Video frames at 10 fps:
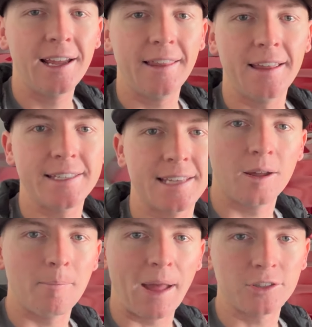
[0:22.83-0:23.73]
They sent
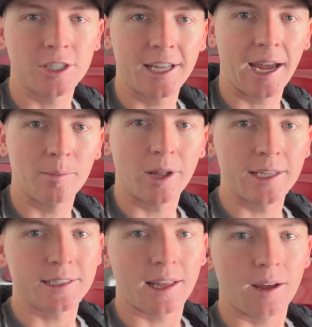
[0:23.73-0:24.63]
matching cab lights
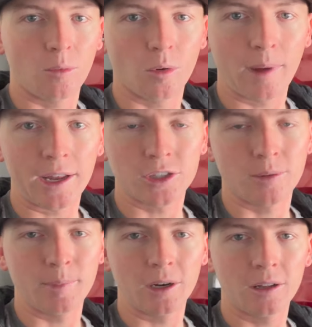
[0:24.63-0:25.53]
that will match the
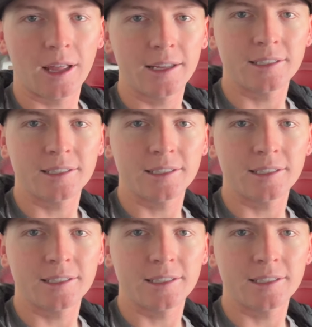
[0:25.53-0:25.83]
mirror lights,